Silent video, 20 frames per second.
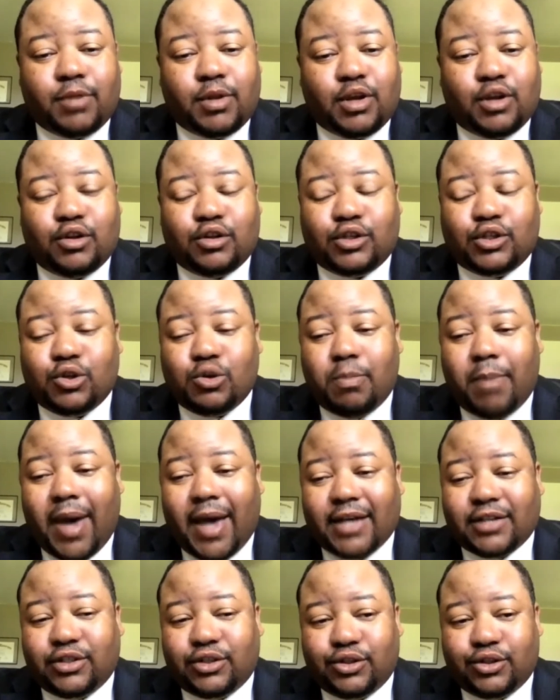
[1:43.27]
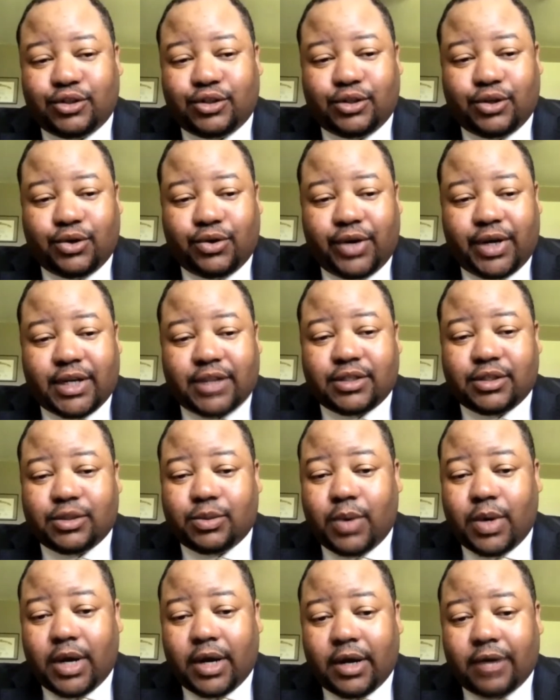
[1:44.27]
2 master's degrees as
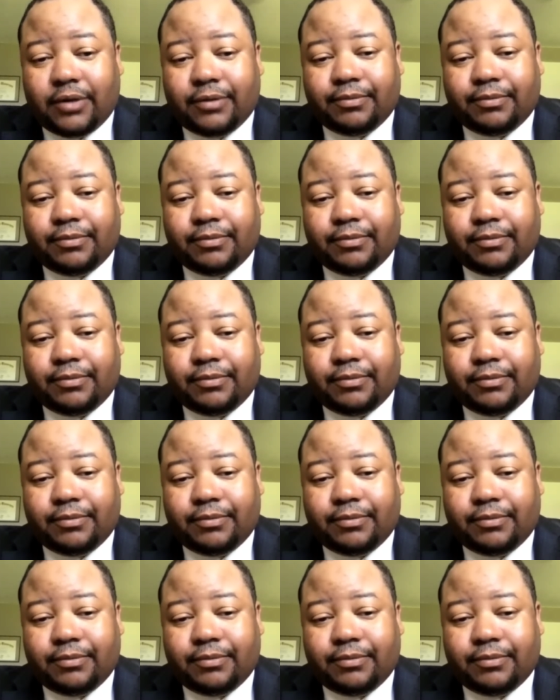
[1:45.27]
well.